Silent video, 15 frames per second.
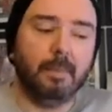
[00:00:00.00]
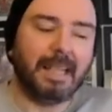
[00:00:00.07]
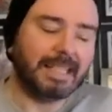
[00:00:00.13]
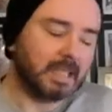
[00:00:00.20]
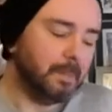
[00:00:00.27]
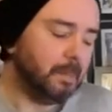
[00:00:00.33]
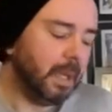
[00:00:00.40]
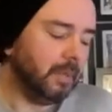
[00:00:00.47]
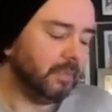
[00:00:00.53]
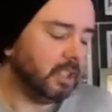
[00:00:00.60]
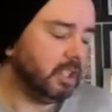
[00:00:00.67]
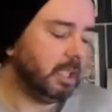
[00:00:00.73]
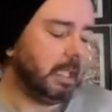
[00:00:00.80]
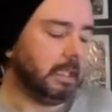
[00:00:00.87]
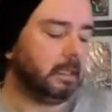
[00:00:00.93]
It's a bit of a
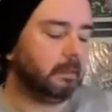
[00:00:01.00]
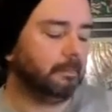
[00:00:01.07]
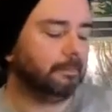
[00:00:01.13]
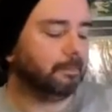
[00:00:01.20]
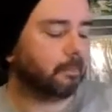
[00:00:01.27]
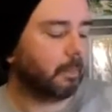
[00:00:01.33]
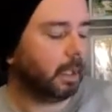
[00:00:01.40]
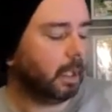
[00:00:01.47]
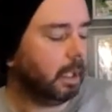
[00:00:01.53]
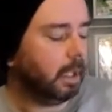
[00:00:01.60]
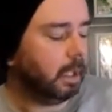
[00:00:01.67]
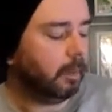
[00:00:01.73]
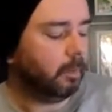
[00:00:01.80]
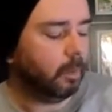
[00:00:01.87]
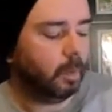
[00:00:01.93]
cheat.
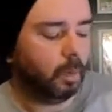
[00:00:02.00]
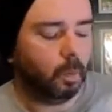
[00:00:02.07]
I'm